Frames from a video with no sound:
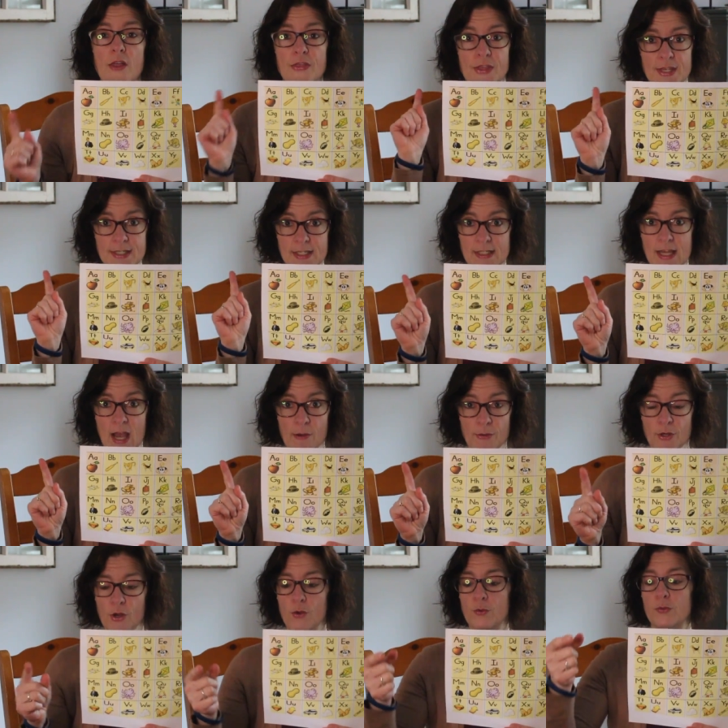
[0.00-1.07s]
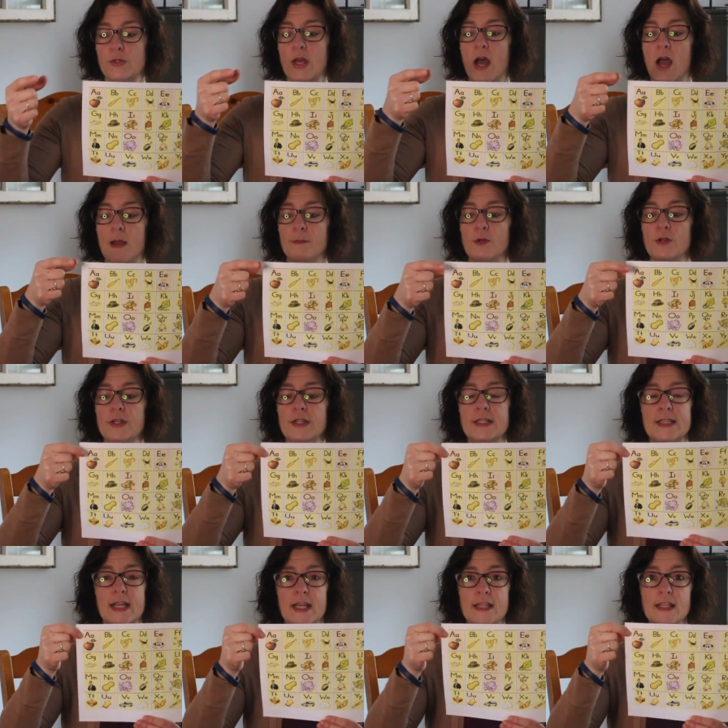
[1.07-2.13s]
this is how it goes. I'm going to
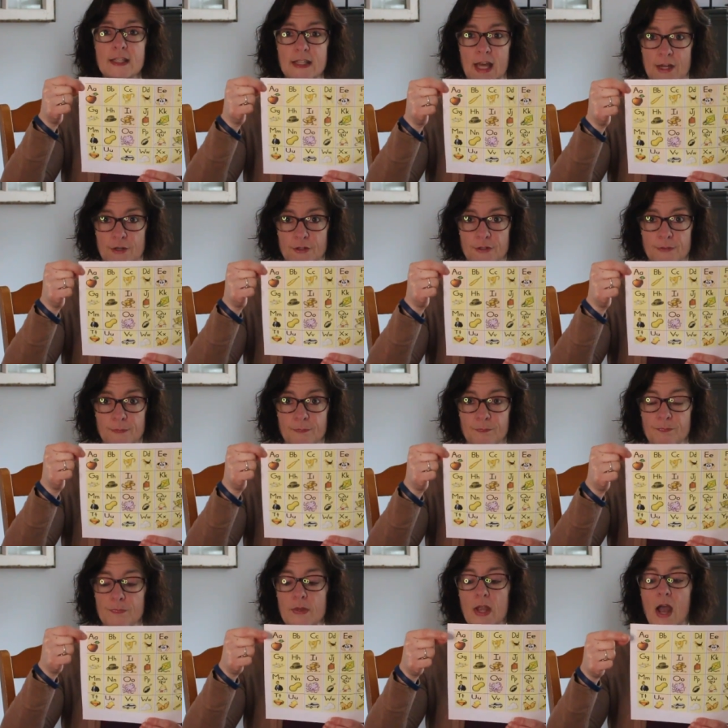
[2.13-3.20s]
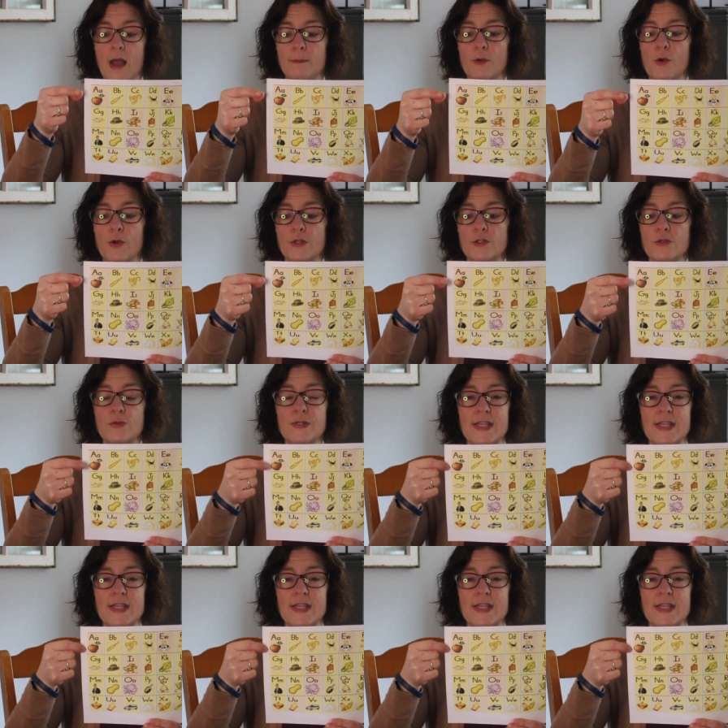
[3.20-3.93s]
say the letter, I'm going to